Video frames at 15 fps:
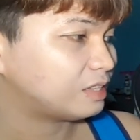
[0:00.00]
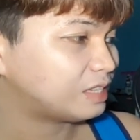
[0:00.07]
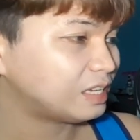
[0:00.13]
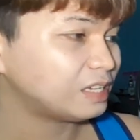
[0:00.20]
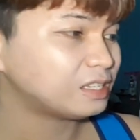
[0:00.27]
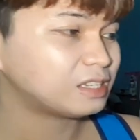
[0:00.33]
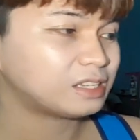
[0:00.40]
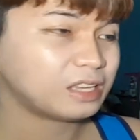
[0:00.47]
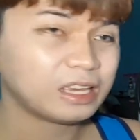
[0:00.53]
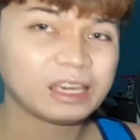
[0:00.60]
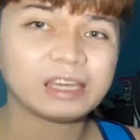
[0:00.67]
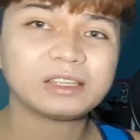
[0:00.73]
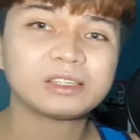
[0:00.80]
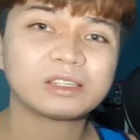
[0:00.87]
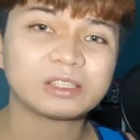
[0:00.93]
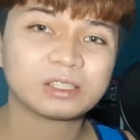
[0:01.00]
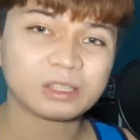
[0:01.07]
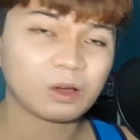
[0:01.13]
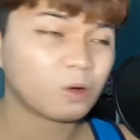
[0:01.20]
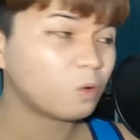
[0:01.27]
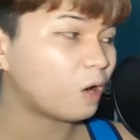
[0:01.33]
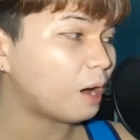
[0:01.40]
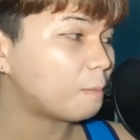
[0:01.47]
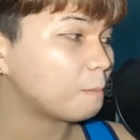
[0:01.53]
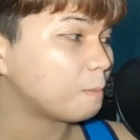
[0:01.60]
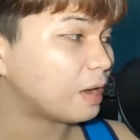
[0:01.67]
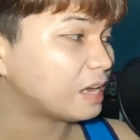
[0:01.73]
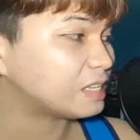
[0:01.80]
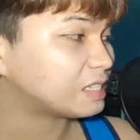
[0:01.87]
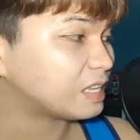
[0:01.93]
This is so
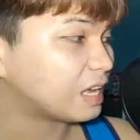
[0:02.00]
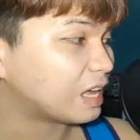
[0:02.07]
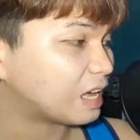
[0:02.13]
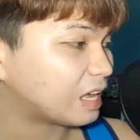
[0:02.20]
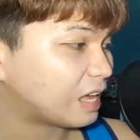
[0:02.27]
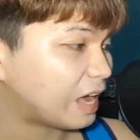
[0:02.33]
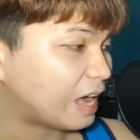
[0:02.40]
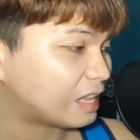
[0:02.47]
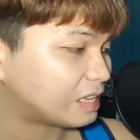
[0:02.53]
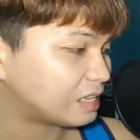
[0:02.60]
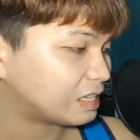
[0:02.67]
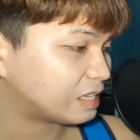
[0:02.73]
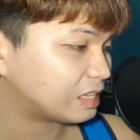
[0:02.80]
amazing again.